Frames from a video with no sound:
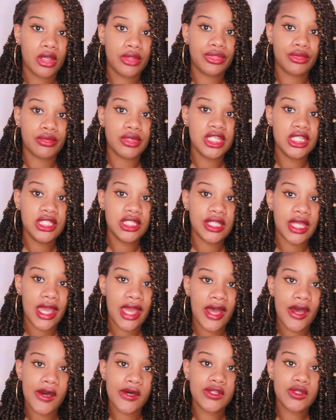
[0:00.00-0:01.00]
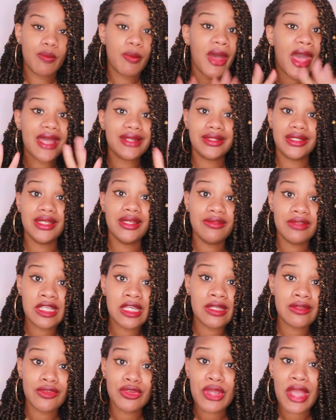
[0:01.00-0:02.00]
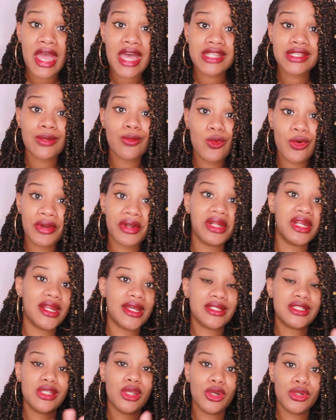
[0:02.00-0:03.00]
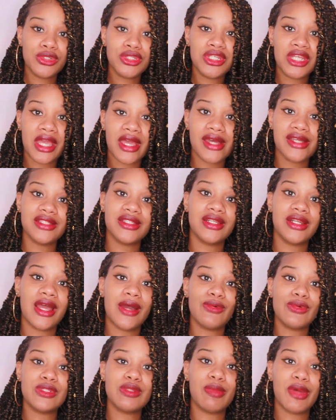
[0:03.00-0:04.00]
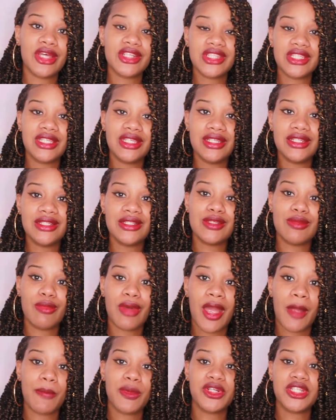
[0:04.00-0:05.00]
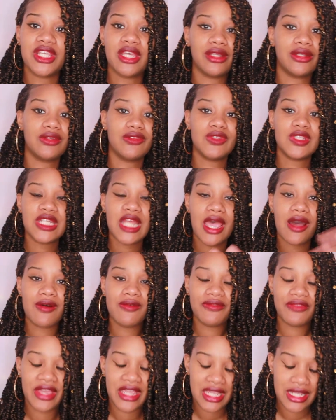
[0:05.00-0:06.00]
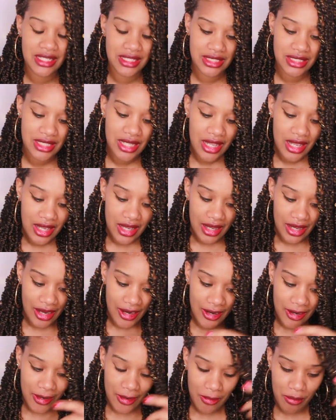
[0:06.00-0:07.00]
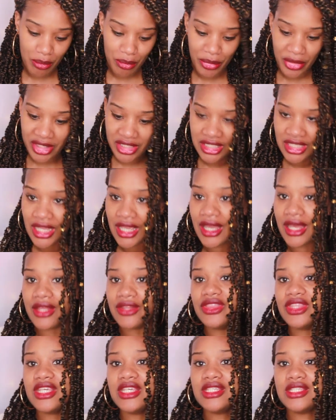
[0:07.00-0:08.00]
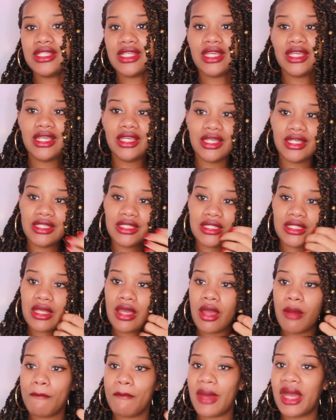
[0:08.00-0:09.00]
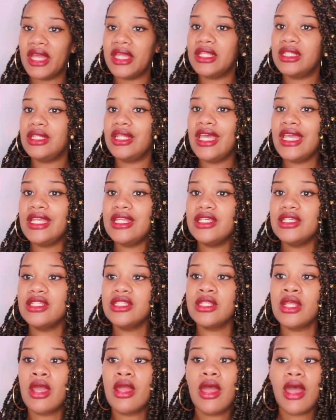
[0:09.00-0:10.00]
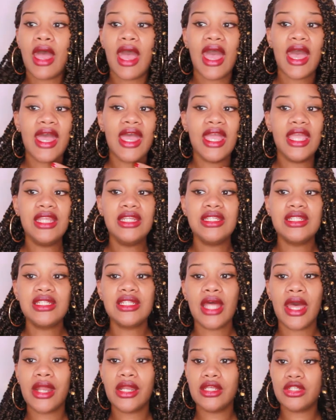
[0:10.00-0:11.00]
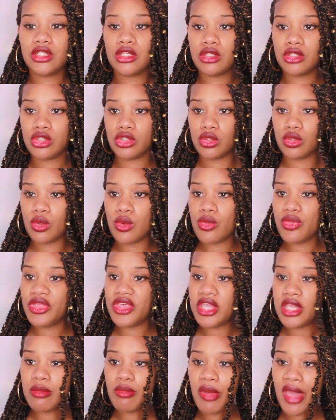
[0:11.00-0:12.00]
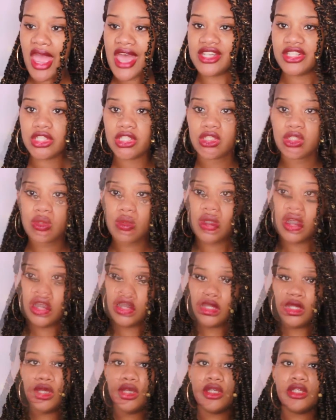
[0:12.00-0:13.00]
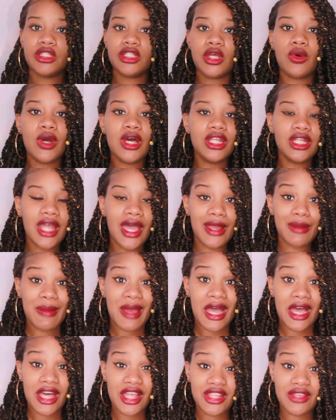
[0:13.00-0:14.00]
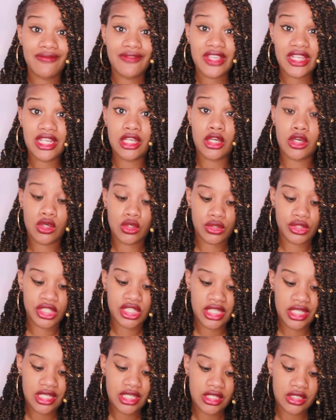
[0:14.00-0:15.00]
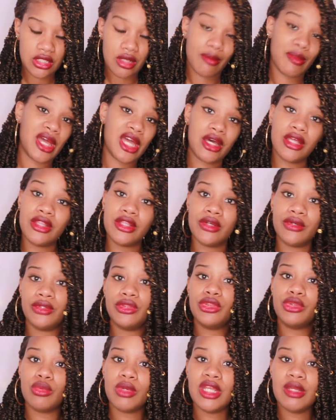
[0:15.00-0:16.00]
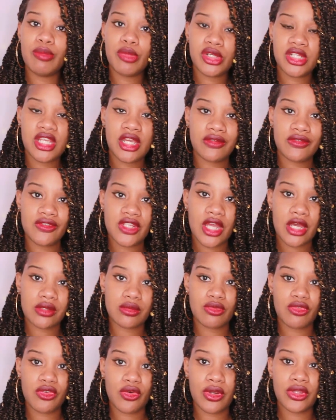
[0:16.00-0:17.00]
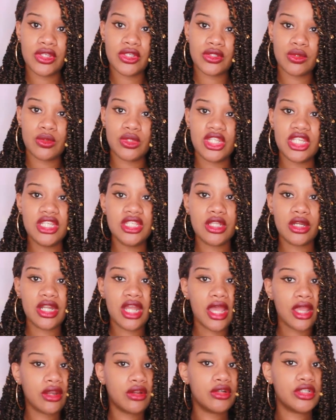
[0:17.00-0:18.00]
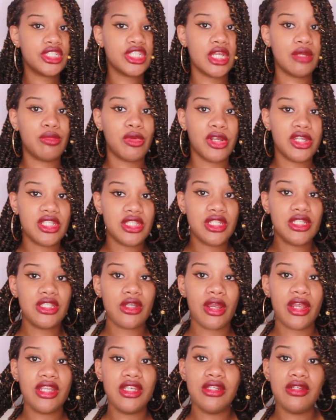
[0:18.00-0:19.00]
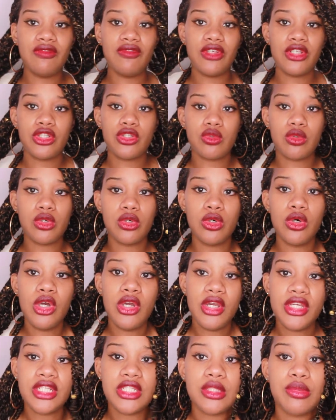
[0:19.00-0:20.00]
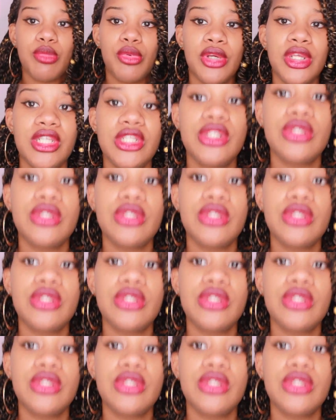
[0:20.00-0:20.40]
3 styles, but I did give you guys a warning. I told you guys that I was about to get into my protective style phase, but yeah, this is my latest. I decided to do the passion twist. So unlike my other videos, my other 3 protective styles before this one, these are not crochet braids. These are individual spring